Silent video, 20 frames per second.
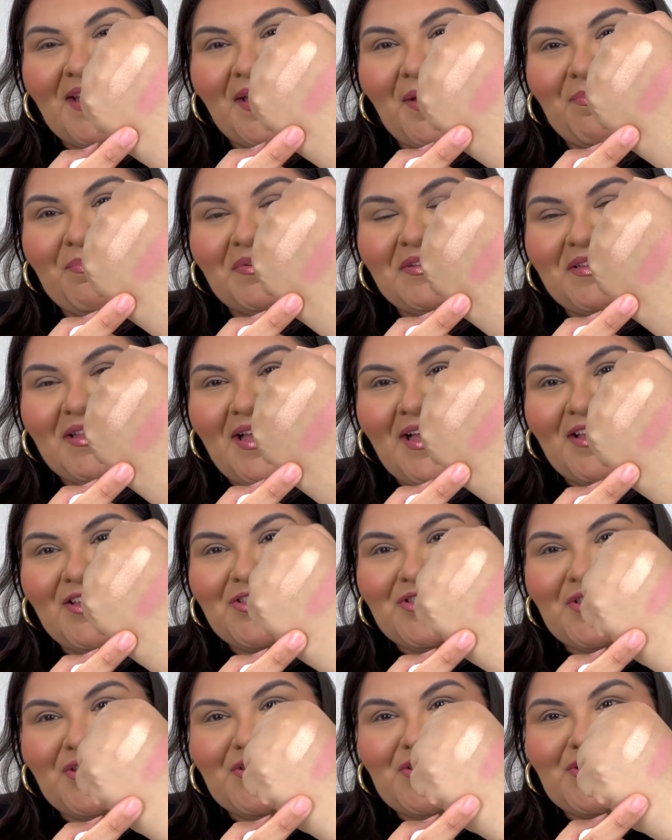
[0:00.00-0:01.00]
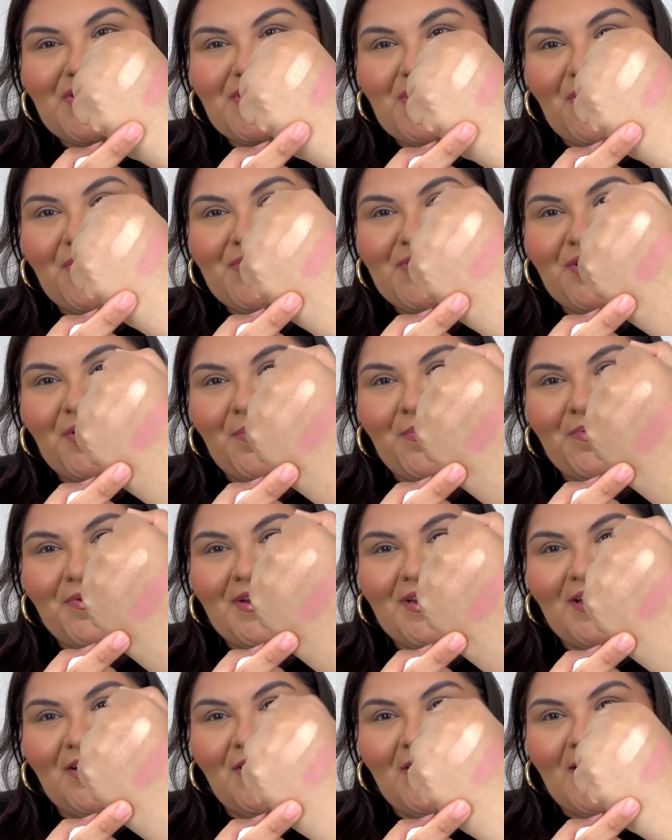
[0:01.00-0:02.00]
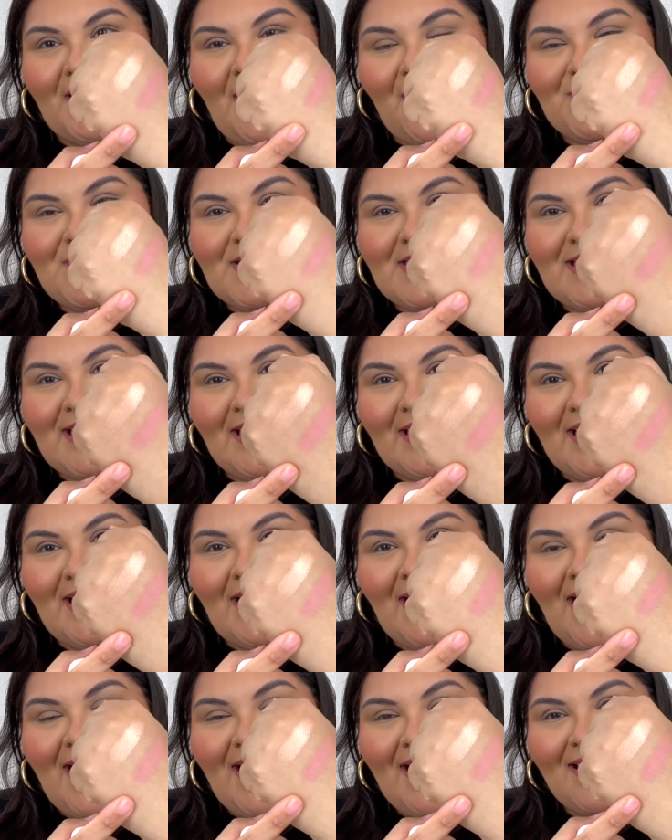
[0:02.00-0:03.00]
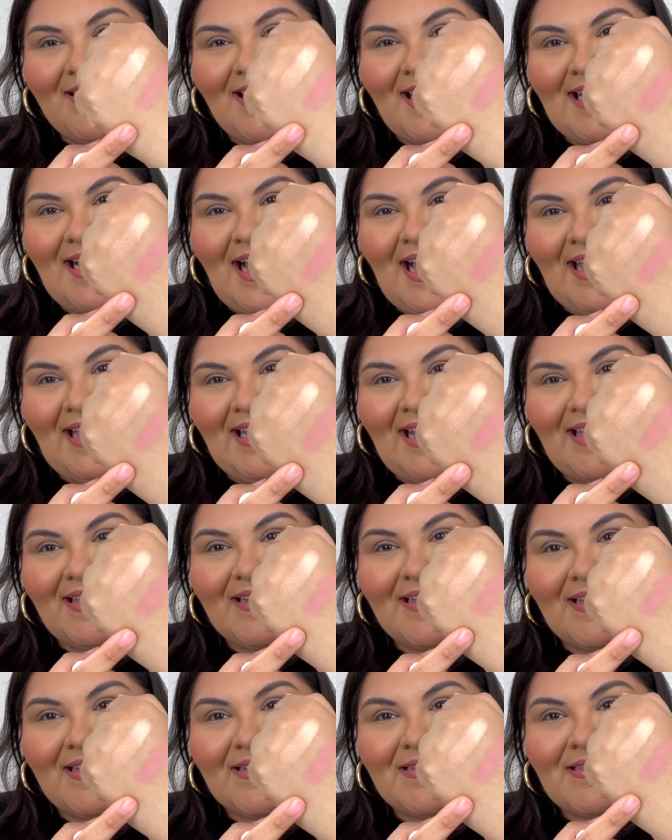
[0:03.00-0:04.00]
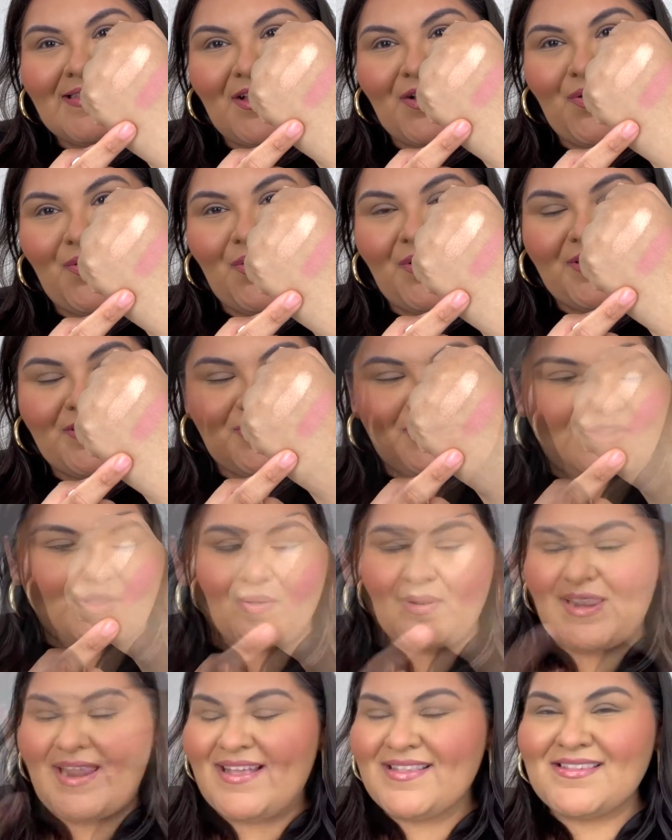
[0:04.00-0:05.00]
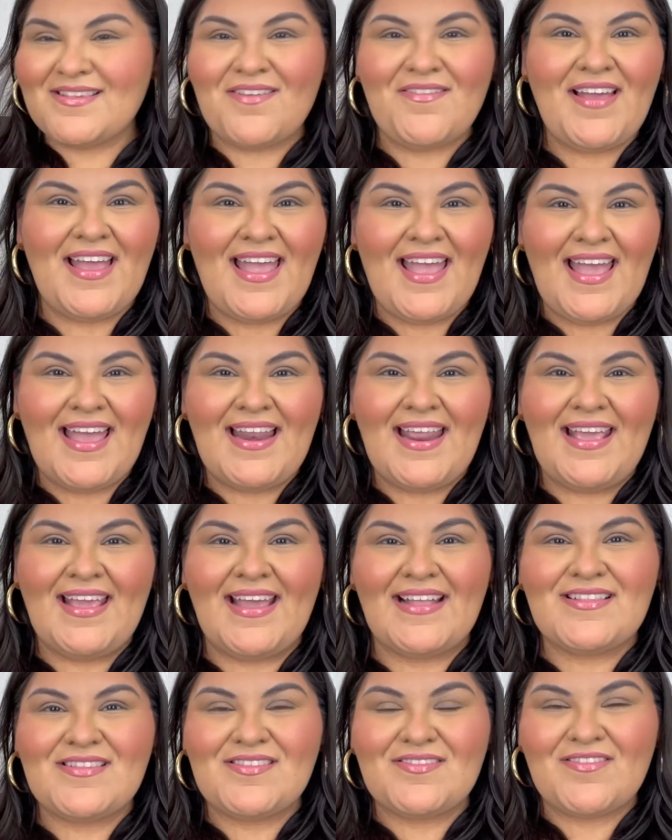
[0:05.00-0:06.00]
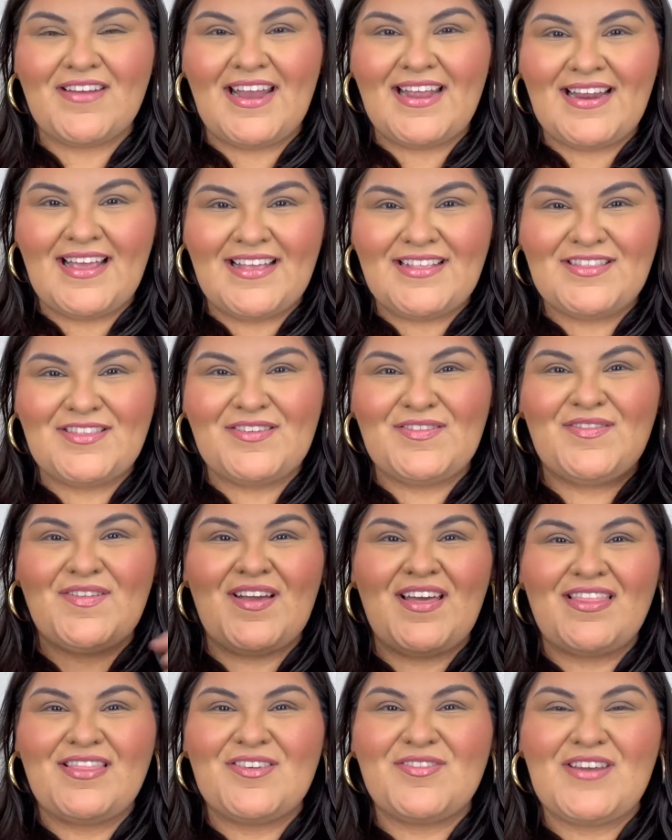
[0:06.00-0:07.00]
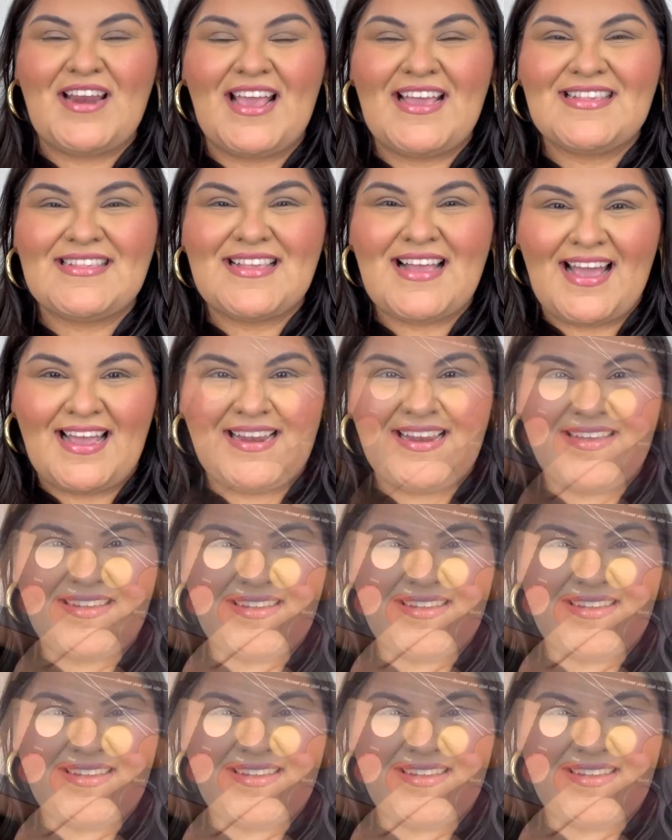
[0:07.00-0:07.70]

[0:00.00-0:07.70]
blush. So pretty. Look at how stunning that highlight is. Gorgeous. Let's go ahead and get straight into today's eye look.